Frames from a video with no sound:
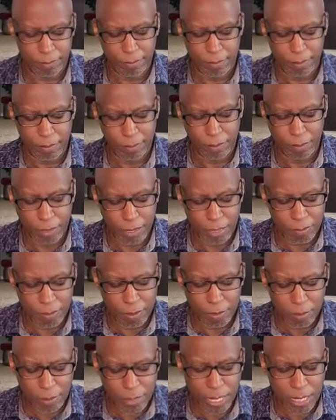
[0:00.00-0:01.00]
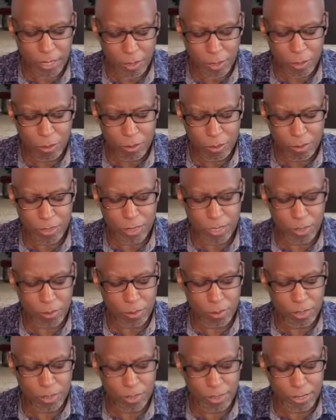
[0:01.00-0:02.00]
Mm. You give them not those things
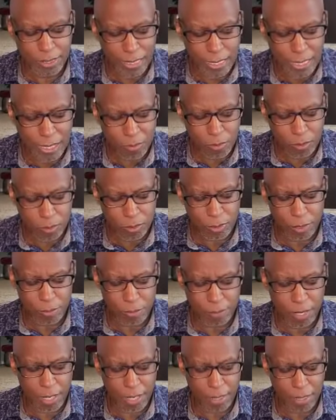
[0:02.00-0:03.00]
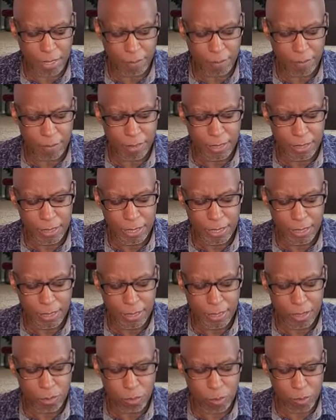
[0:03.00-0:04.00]
which are needful to the body. He
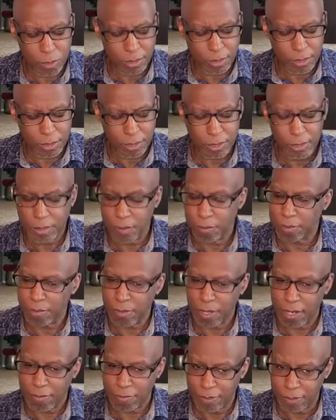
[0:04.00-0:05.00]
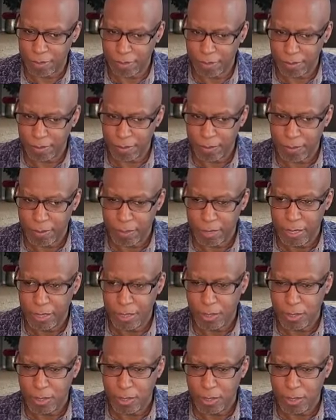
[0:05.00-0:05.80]
says, What does it profit? Yeah.